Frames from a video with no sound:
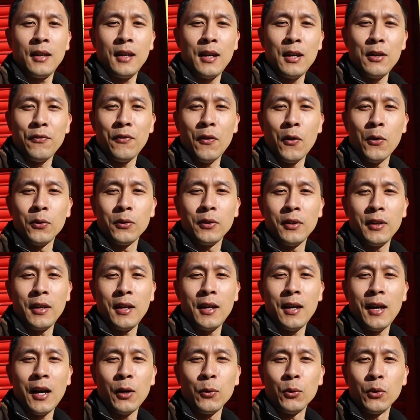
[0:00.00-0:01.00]
If
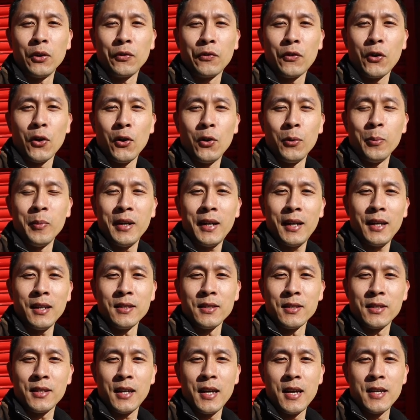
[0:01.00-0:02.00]
only I would have come
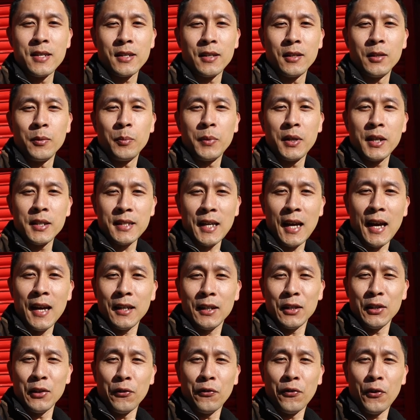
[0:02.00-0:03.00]
in season, because I
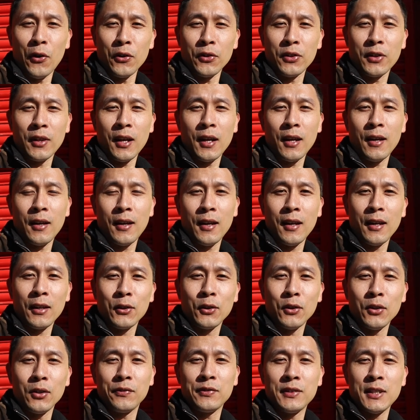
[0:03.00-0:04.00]
can afford that and I
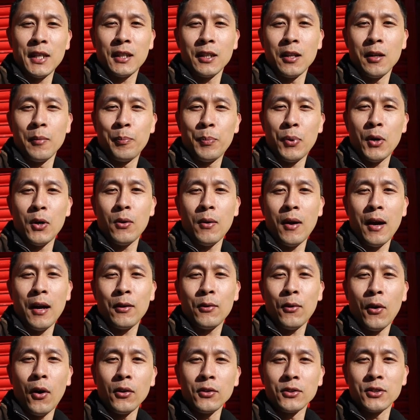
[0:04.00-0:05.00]
could have taken a boat
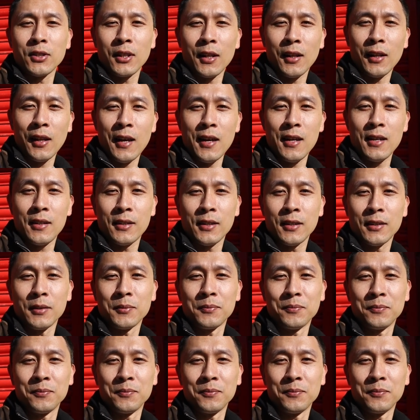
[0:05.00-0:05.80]
out onto the lake.